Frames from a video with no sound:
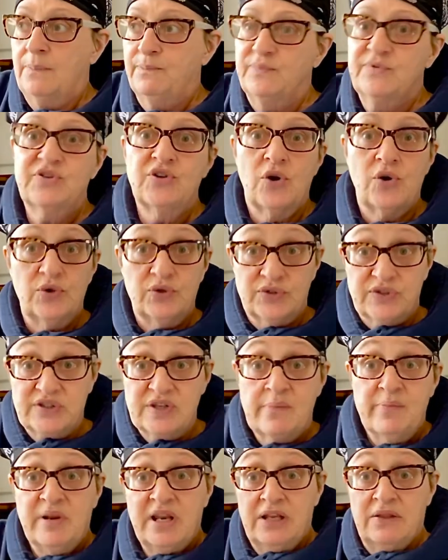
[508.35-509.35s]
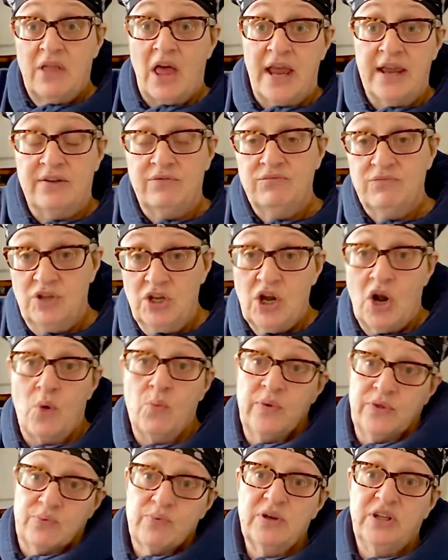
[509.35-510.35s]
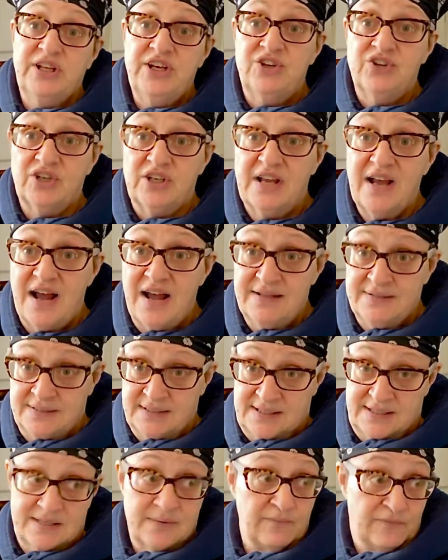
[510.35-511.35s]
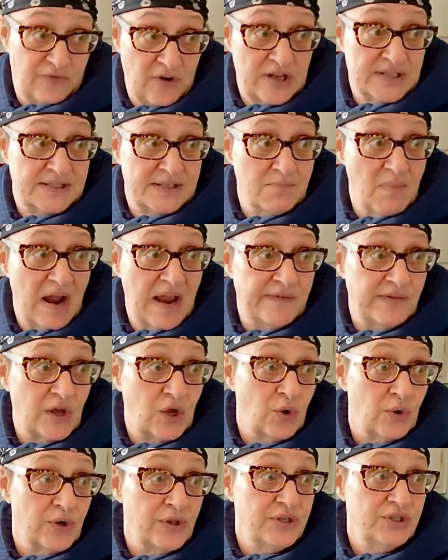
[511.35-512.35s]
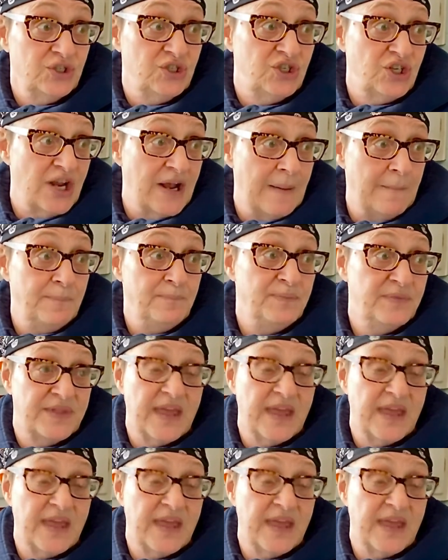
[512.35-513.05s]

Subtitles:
So somebody like, you know, with really good guns, some friends of mine that go to the gym,